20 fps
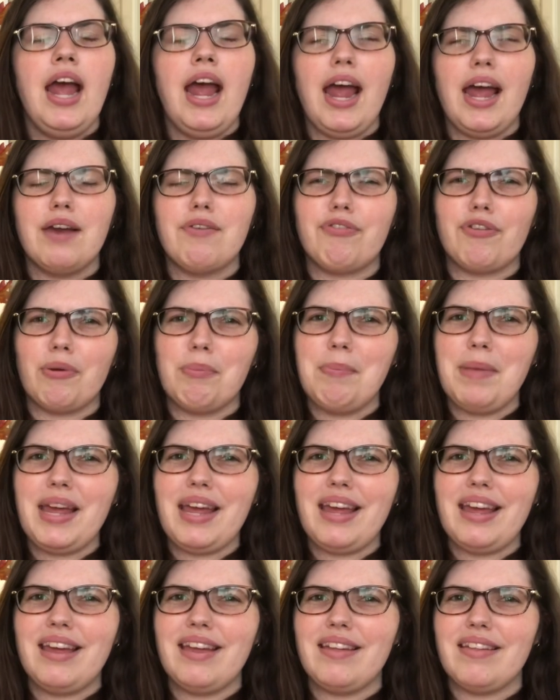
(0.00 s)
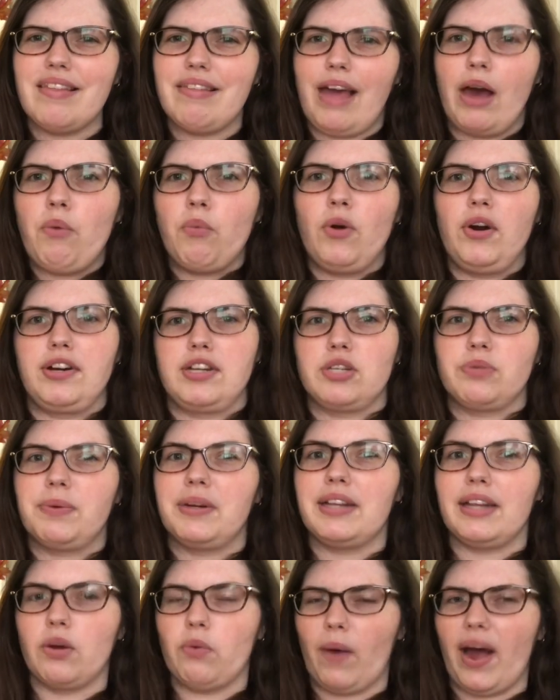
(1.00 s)
And for me, that works
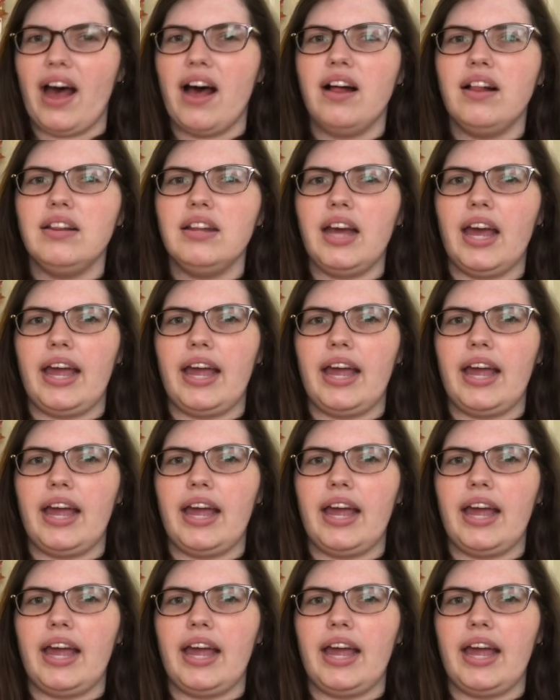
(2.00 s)
really well,